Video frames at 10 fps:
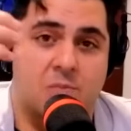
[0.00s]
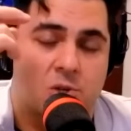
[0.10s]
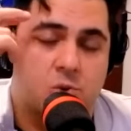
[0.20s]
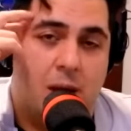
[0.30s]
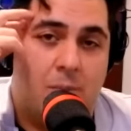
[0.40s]

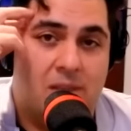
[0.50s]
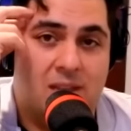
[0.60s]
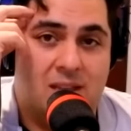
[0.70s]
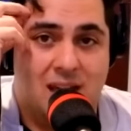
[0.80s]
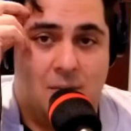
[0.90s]
but dropping
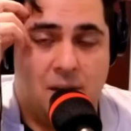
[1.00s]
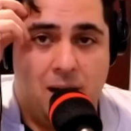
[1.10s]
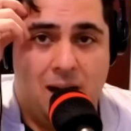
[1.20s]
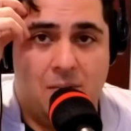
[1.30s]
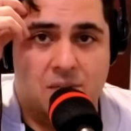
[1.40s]
the atomic
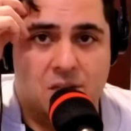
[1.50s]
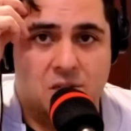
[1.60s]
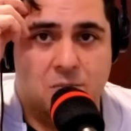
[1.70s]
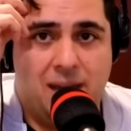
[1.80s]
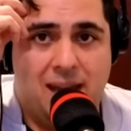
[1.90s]
bombs in
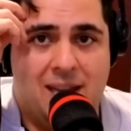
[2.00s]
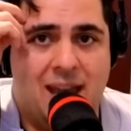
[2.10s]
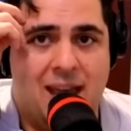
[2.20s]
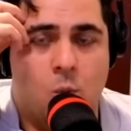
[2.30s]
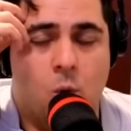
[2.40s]
Japan
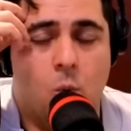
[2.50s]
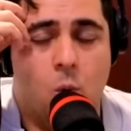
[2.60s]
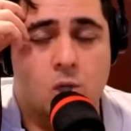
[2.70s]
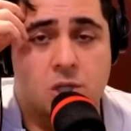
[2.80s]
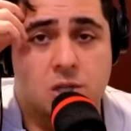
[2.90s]
to end World
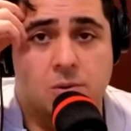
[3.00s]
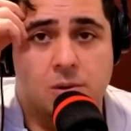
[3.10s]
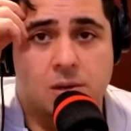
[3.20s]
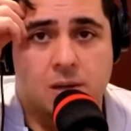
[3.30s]
War II.